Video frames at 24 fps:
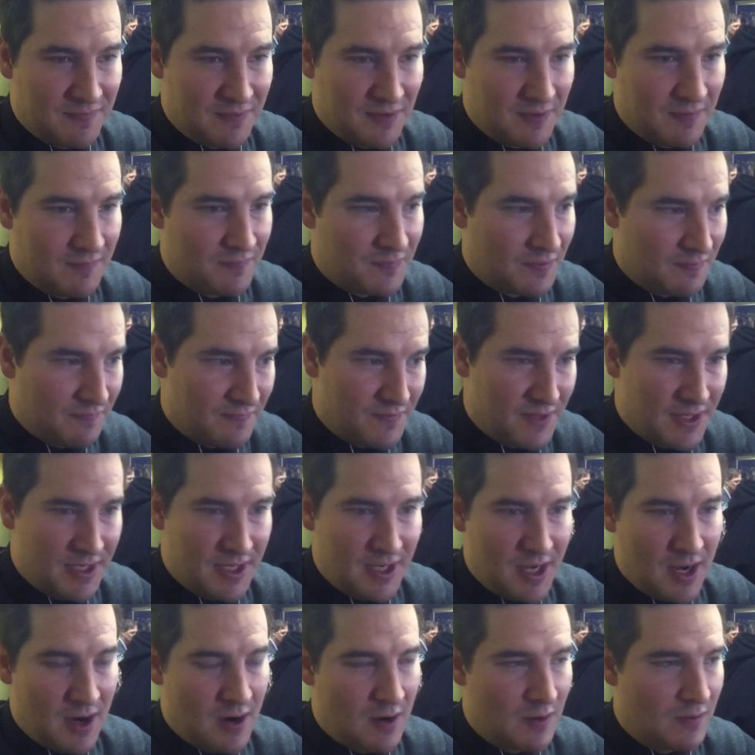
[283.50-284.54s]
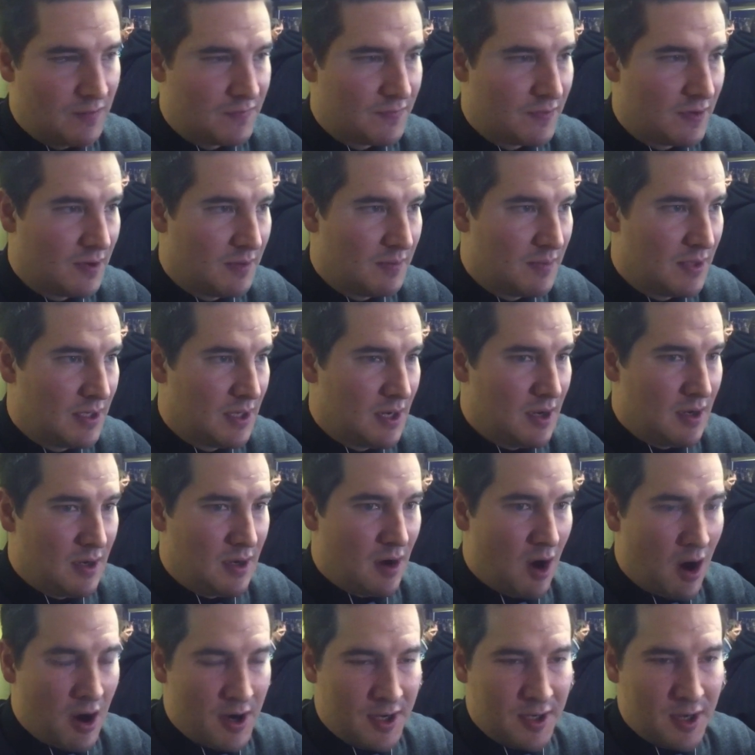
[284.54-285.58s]
from, from video, from
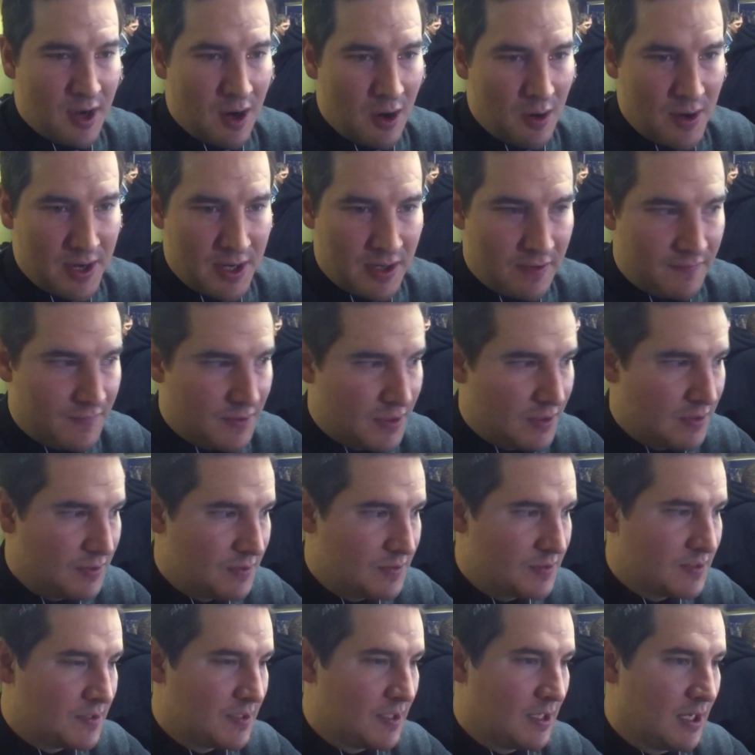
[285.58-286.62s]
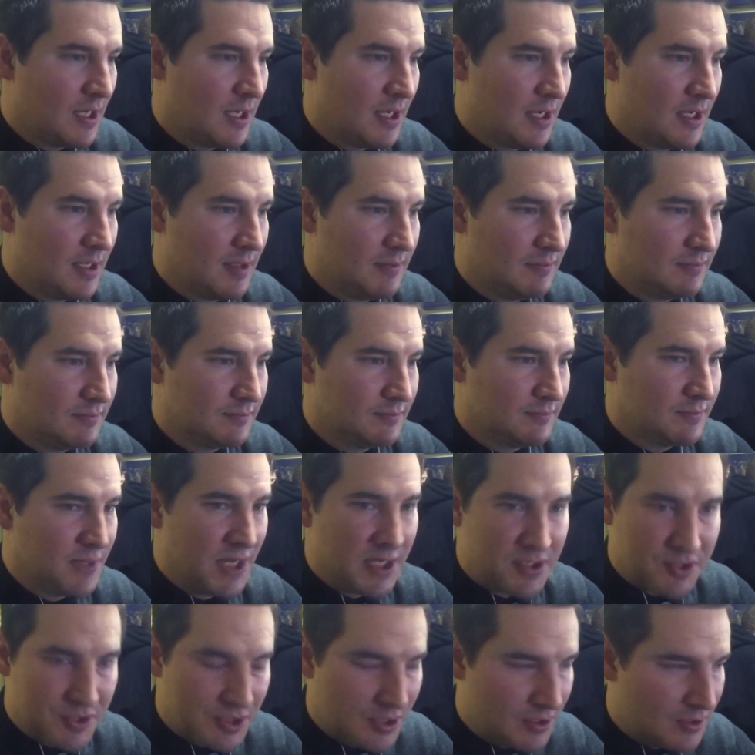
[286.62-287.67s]
audio interviews, uh,
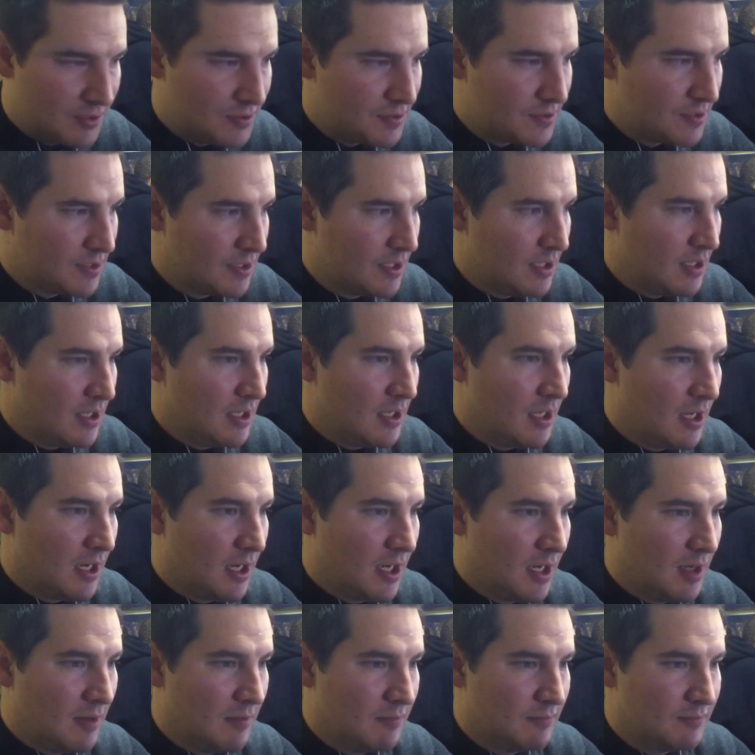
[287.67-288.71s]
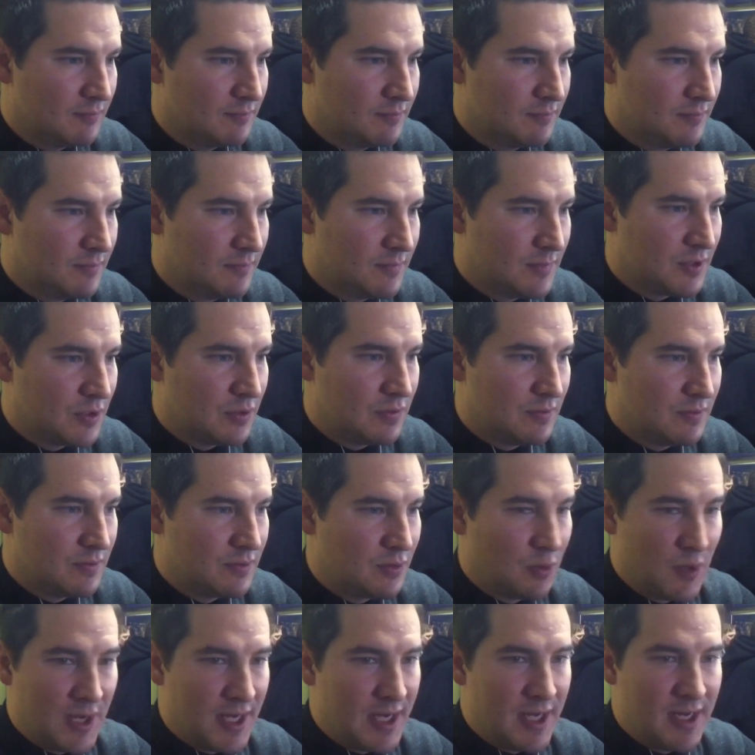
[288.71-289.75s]
pictures. Um,
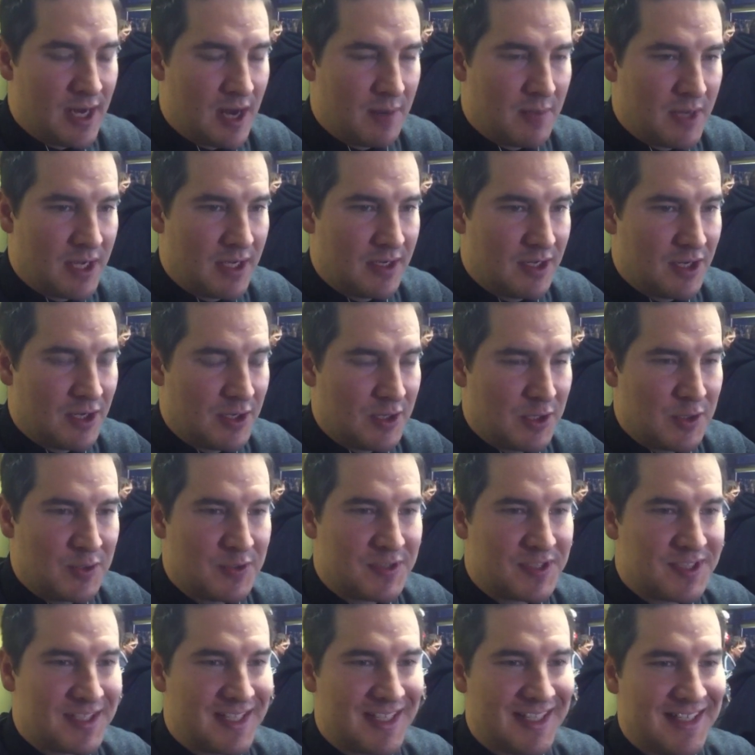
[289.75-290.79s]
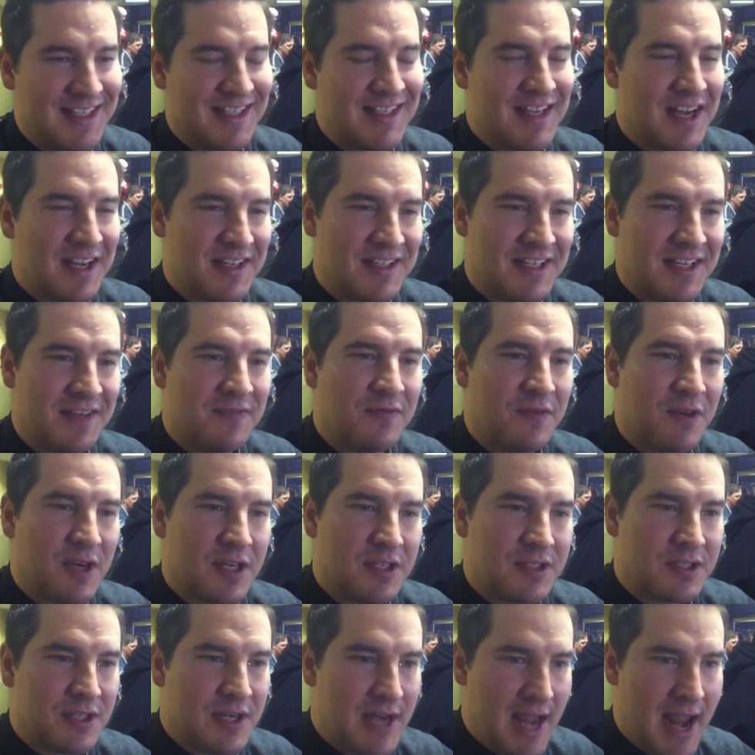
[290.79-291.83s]
tweeting, I mean, you see a
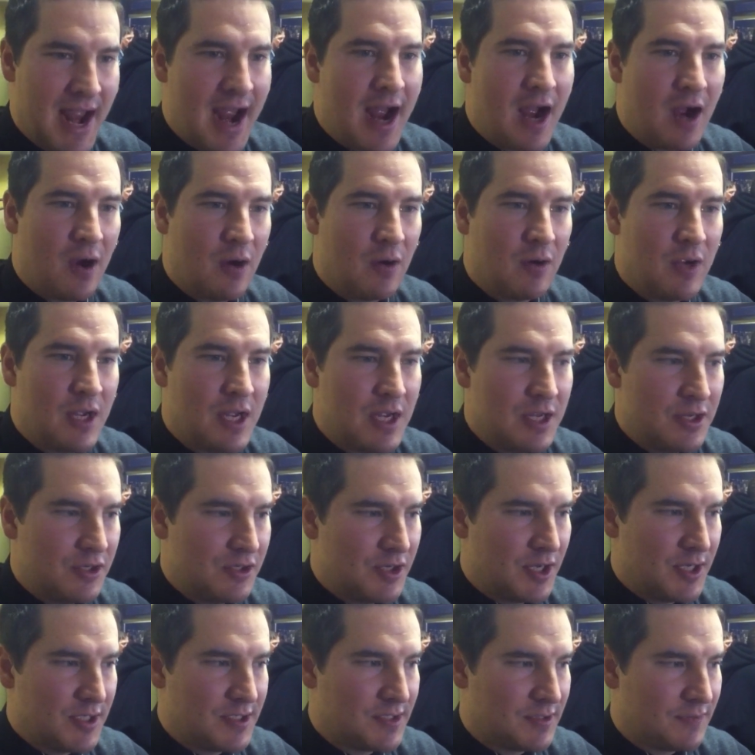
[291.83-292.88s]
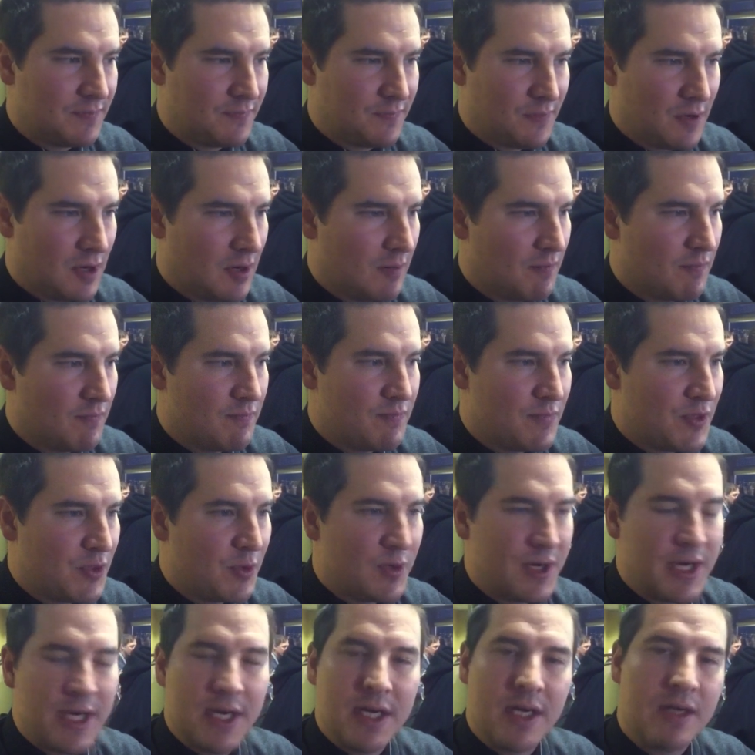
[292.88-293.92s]
difference now just from
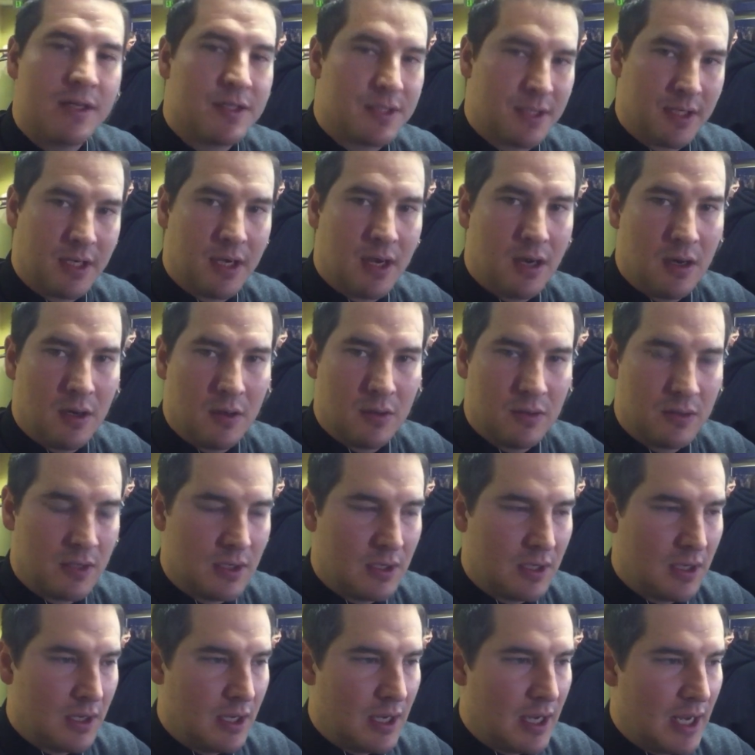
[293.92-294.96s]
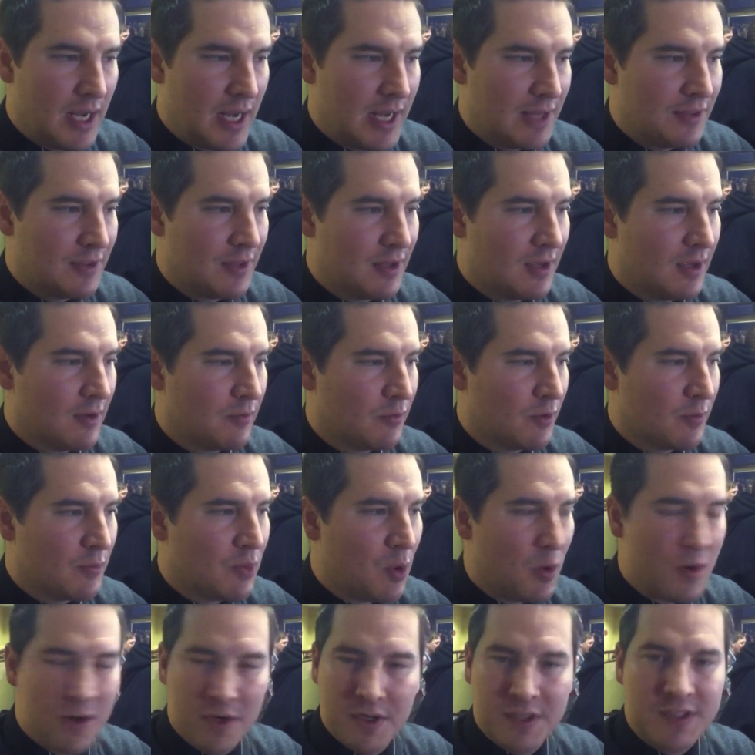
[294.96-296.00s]
three years ago in the
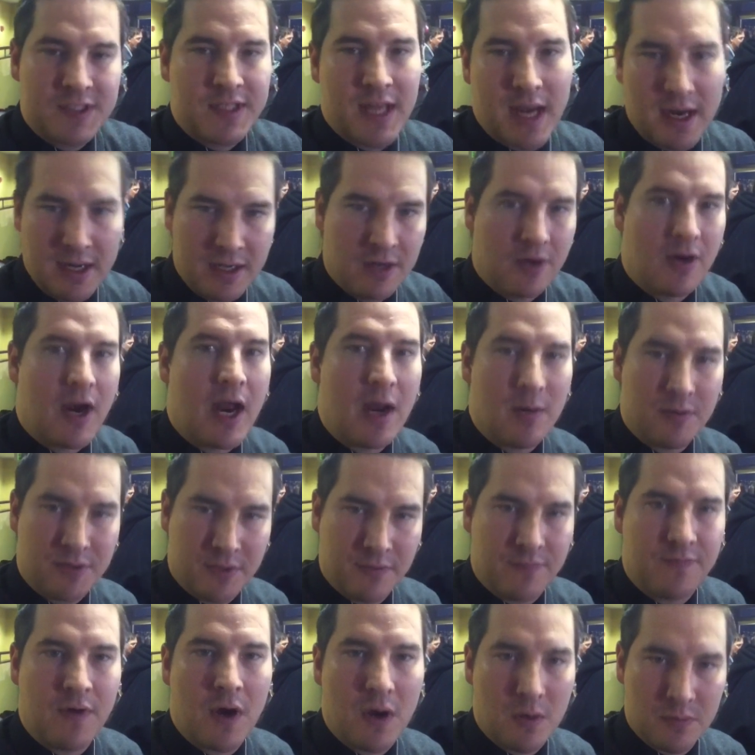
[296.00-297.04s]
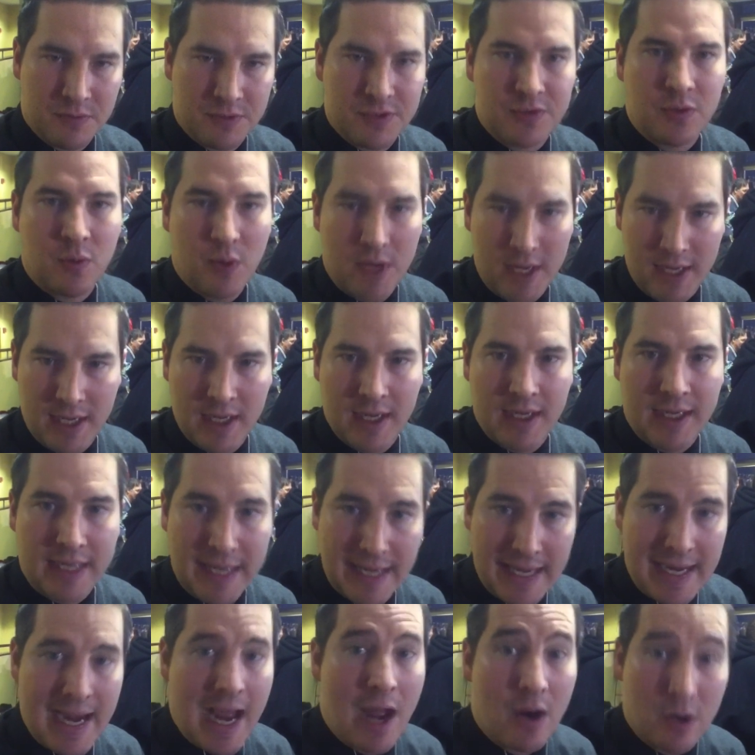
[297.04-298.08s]
reporters standing around with their phones tweeting and
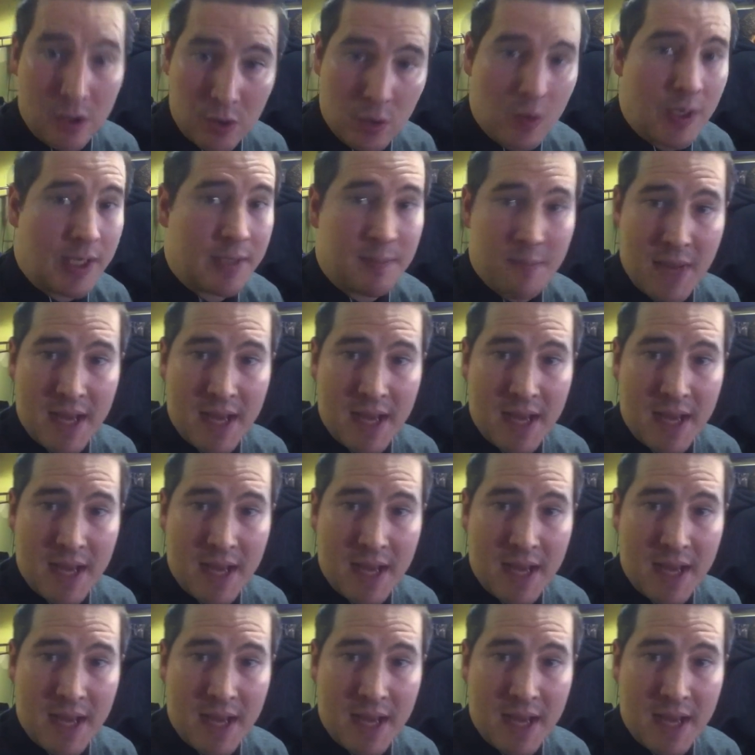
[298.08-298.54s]
getting out a quick